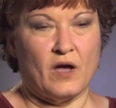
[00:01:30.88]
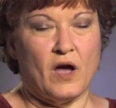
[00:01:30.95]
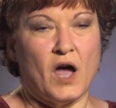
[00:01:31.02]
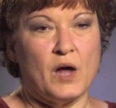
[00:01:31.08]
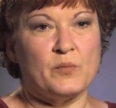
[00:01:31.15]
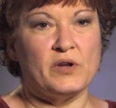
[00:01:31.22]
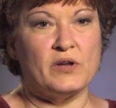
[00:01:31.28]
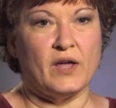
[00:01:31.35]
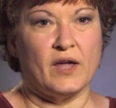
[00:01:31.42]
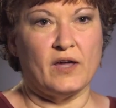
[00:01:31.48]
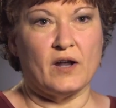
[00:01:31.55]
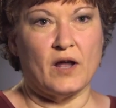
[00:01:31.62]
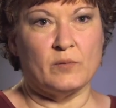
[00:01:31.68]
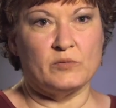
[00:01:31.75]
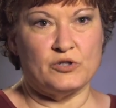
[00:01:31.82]
I'm Renee,
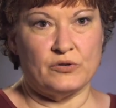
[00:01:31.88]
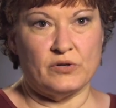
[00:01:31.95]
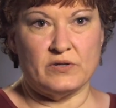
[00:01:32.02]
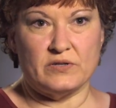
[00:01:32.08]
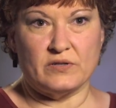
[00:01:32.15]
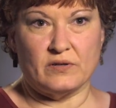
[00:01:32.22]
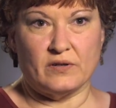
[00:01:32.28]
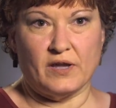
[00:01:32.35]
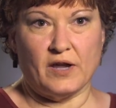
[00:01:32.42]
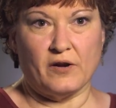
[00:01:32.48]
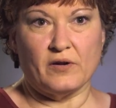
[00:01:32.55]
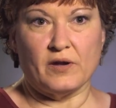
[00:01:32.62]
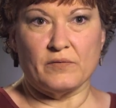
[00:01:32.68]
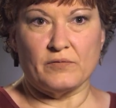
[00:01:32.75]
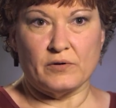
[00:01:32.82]
and I'm Judy's
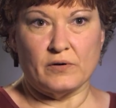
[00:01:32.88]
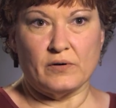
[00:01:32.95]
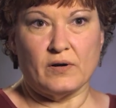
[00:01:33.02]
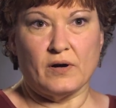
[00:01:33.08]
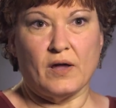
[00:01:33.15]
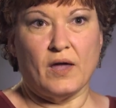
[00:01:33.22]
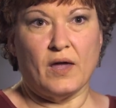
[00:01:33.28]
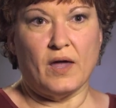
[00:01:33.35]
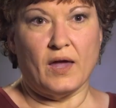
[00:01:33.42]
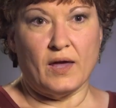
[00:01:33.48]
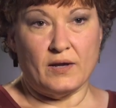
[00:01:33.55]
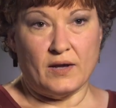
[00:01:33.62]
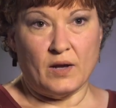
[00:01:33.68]
caregiver and